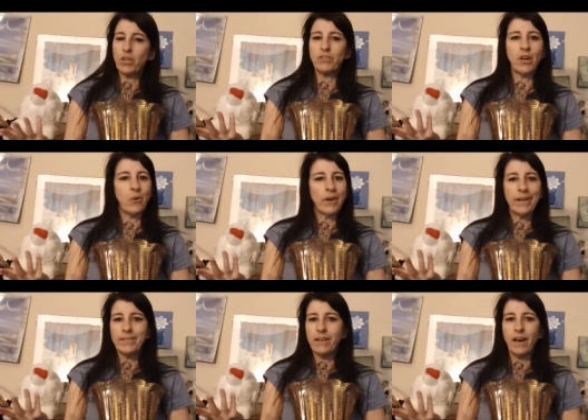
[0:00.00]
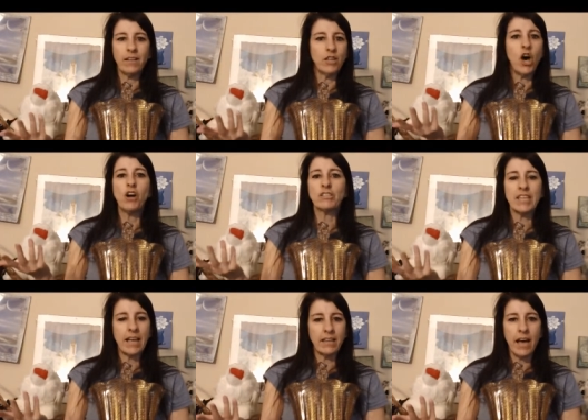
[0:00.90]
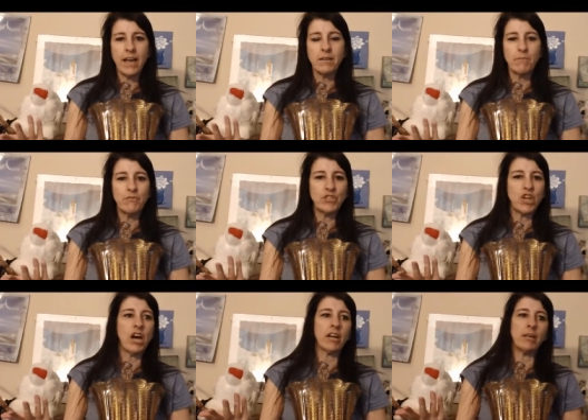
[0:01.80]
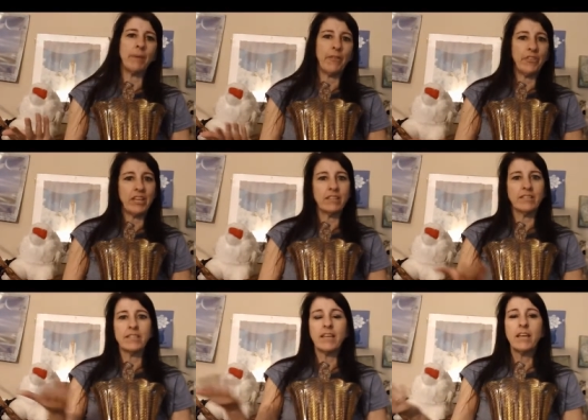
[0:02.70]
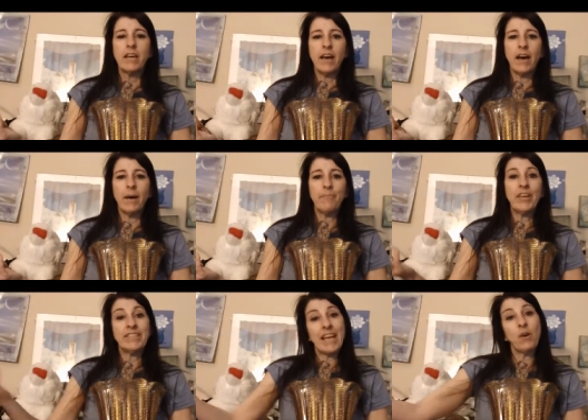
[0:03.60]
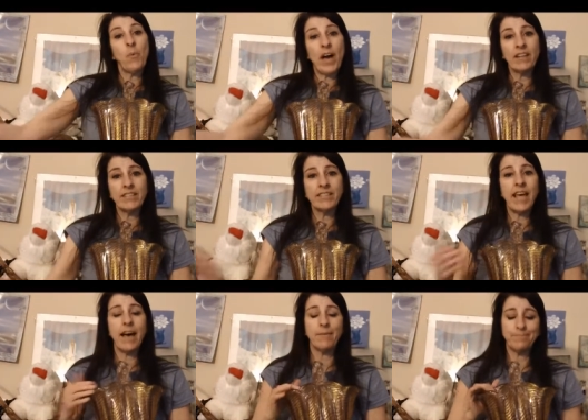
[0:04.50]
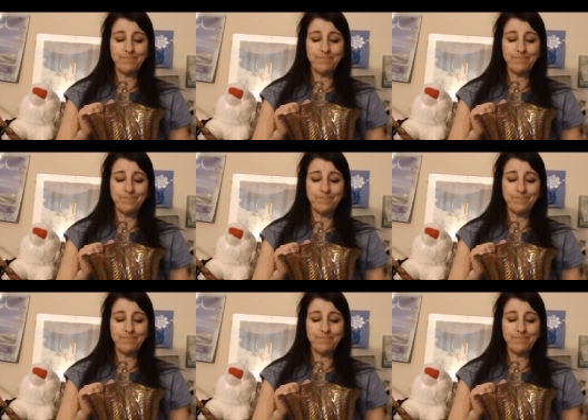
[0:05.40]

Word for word: known as a, a long tail item if you're talking about things uh, that take a while to sell.